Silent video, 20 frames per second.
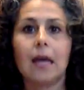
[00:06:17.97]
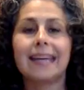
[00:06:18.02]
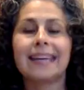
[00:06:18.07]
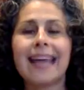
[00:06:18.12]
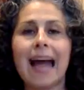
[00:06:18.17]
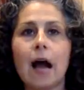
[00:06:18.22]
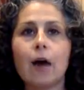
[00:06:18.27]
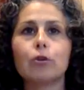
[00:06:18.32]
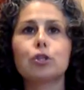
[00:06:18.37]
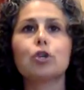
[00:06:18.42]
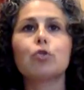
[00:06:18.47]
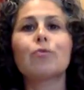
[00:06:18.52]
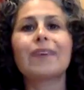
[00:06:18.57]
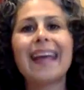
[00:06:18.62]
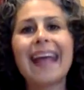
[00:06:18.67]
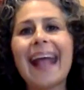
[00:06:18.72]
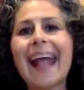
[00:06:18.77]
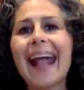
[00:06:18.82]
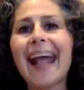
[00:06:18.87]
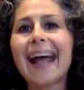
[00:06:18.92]
Now, you
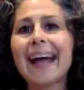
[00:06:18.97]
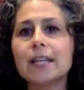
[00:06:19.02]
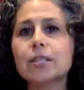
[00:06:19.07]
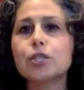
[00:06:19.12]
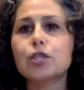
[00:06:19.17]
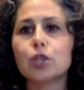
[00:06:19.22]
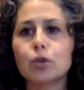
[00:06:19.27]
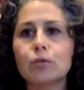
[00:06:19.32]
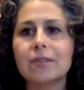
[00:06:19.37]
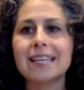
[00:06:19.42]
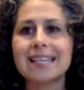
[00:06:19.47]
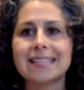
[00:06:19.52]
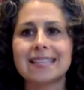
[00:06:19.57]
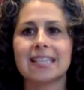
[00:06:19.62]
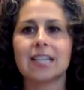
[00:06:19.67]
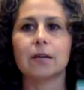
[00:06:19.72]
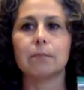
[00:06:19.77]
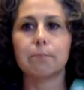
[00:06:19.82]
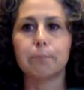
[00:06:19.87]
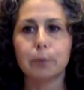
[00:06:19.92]
can do this
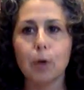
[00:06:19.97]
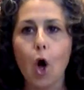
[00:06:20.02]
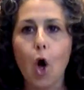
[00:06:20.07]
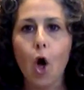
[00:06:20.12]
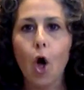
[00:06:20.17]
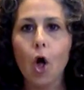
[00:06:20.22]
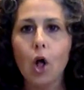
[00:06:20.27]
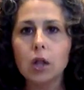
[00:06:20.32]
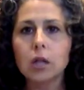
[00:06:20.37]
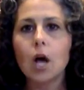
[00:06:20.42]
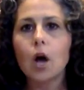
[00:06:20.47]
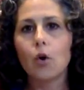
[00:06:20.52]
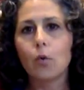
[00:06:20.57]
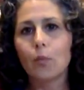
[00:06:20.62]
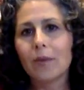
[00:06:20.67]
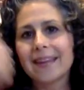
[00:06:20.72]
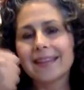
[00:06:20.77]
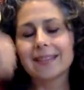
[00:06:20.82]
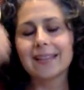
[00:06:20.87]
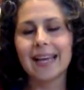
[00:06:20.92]
in a bowl
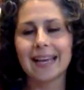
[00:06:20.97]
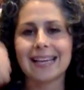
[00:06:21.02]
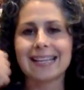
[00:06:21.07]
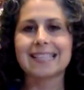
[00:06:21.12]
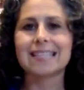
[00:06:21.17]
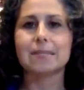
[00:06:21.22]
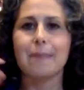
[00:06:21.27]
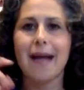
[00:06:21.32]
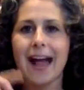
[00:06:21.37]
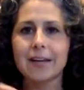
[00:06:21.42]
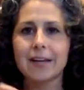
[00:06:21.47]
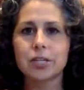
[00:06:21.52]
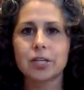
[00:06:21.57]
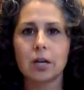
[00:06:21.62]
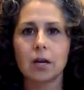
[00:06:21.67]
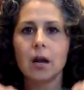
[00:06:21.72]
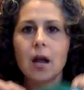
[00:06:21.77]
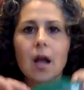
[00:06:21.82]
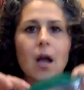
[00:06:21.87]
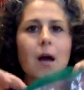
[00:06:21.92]
with like a
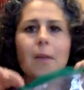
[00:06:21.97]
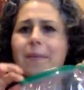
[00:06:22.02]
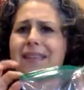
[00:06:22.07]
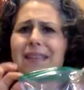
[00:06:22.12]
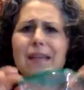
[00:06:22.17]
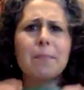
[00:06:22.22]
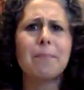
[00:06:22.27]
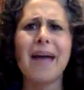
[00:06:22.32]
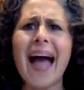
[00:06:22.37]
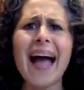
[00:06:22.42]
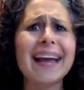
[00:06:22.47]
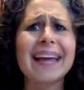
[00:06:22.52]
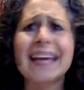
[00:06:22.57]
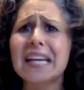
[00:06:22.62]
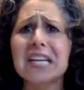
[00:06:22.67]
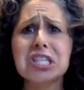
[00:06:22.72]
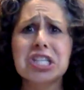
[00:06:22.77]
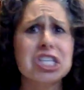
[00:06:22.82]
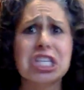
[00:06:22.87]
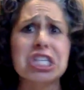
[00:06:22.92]
smasher, but the
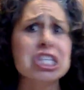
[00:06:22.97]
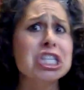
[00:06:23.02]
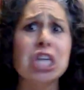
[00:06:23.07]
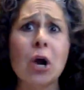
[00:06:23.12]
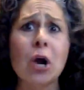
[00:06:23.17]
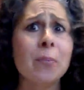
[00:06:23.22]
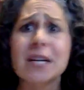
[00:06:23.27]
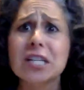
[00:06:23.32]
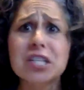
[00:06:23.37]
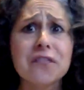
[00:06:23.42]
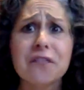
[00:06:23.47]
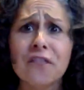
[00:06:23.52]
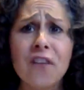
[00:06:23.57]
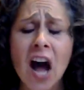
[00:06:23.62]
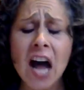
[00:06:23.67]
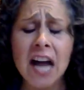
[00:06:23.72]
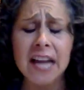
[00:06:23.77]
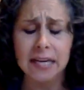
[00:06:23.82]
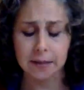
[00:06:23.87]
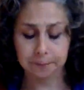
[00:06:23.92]
baggie is just so much
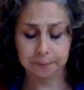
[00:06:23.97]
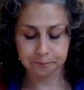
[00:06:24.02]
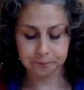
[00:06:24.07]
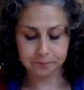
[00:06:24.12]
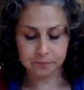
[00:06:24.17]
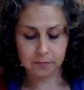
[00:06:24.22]
fun.